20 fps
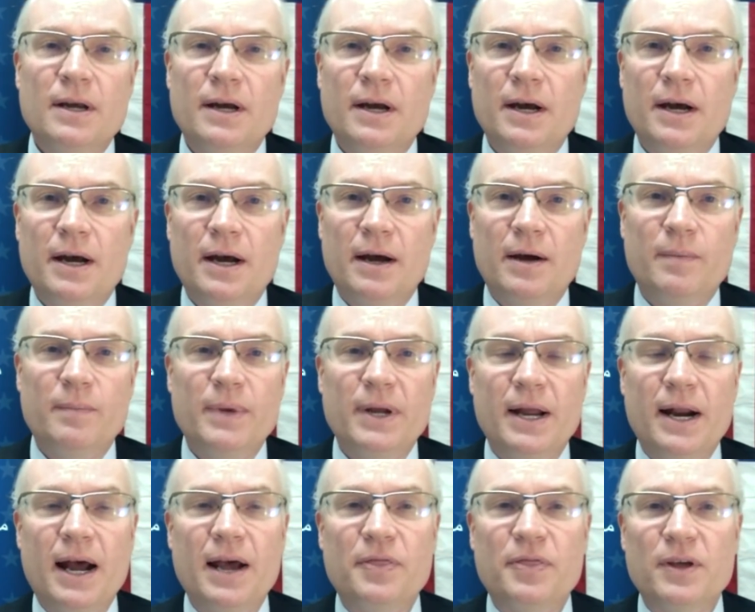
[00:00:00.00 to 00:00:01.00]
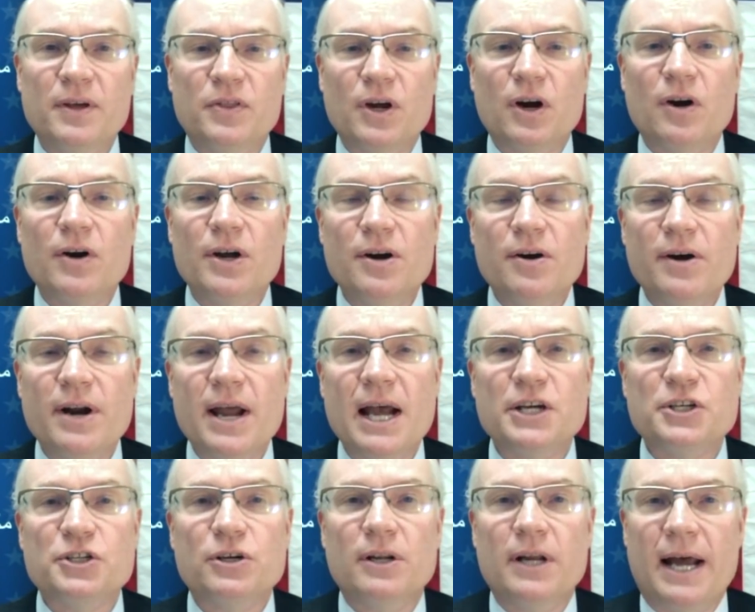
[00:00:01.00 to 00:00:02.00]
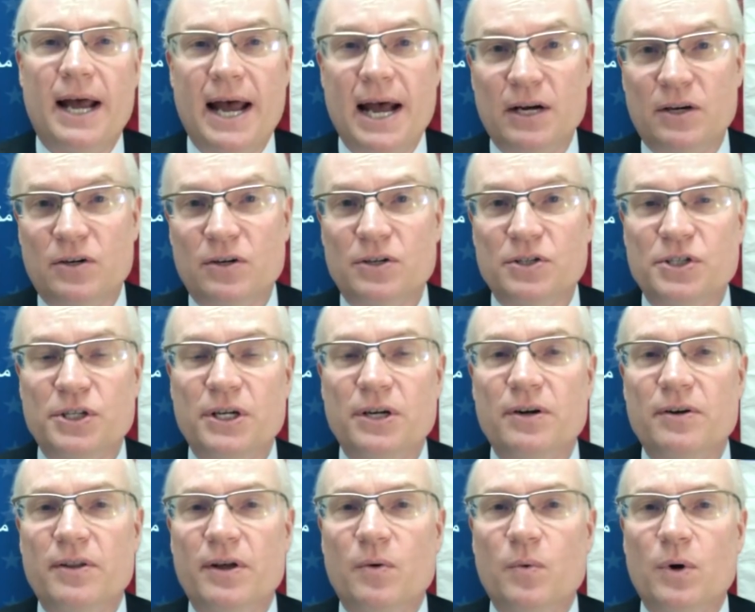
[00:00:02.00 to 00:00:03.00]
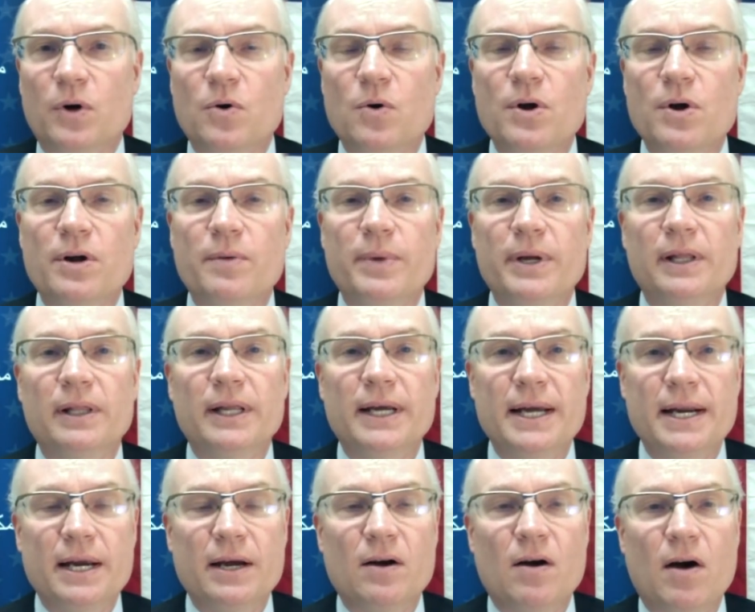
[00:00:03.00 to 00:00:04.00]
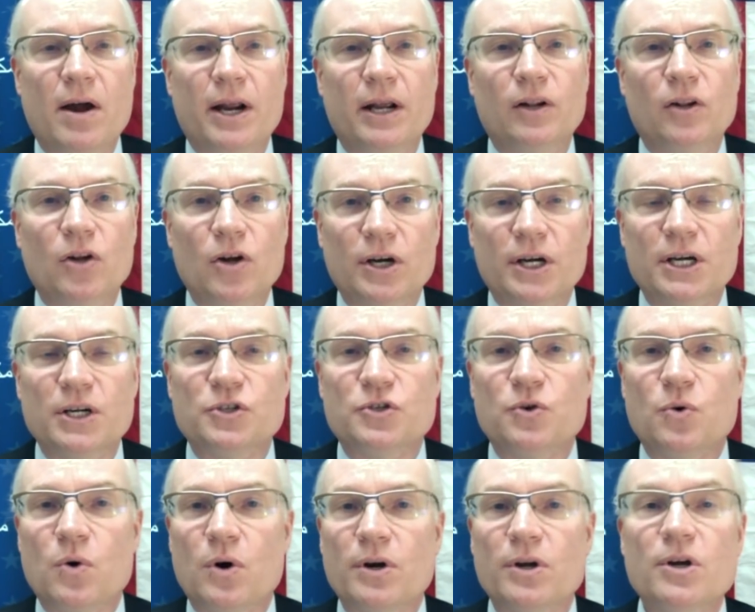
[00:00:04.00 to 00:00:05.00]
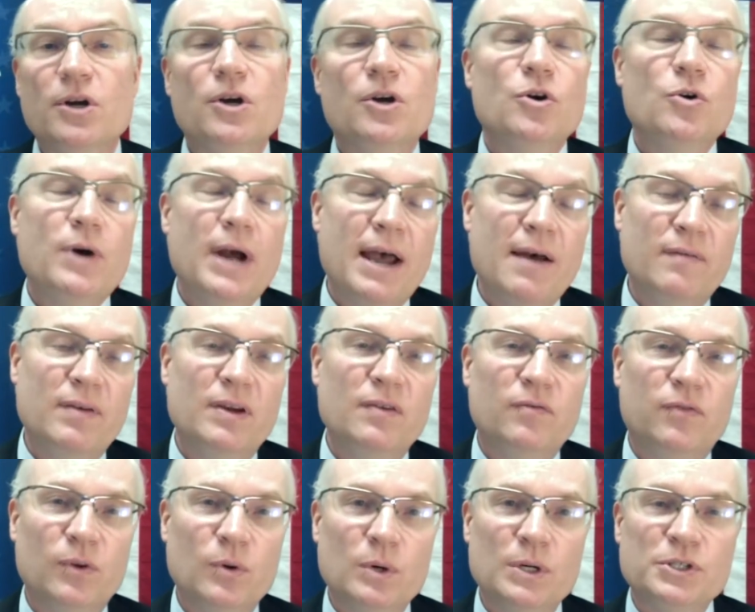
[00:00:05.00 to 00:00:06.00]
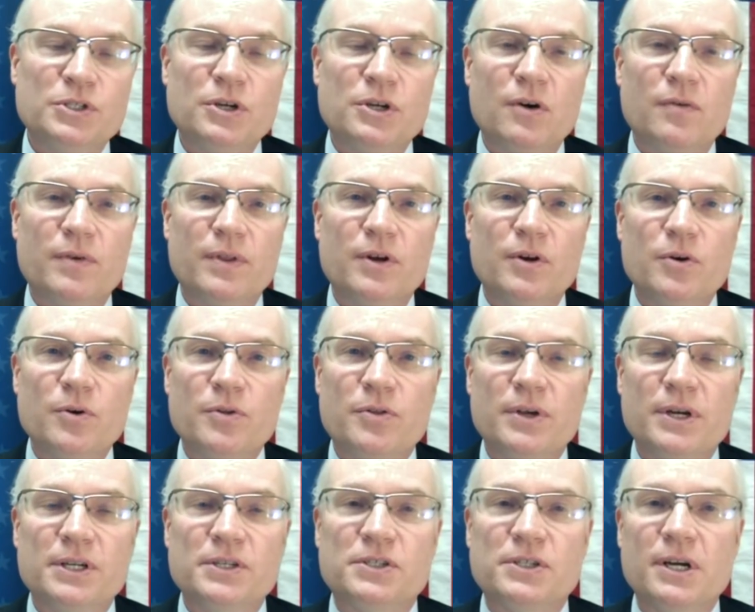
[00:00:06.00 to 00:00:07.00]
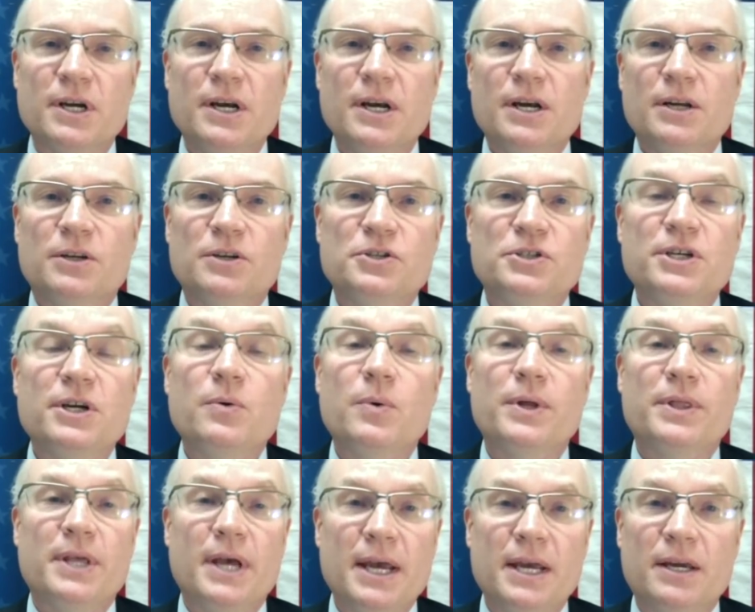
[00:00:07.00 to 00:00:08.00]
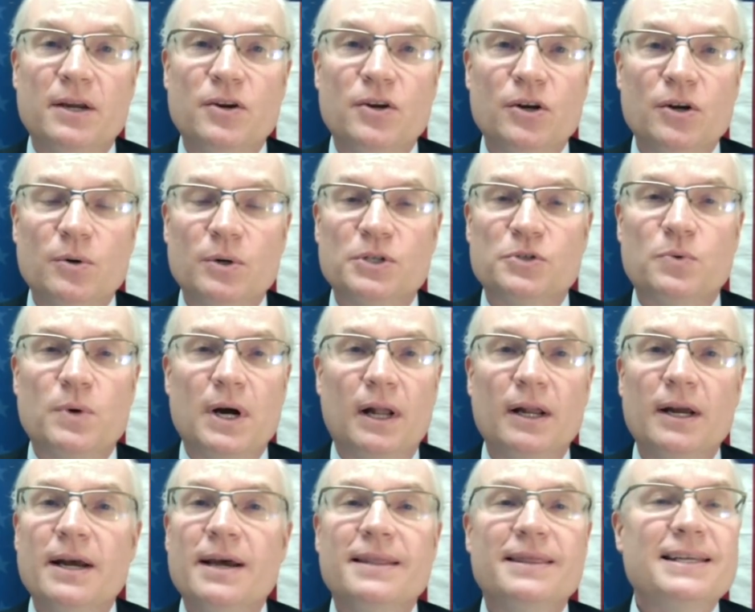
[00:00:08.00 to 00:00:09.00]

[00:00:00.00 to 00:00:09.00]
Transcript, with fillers: Um, and I think there are international actors here that we're going to be leaning on and looking toward who have influence over the Houthis to see what they can do as well.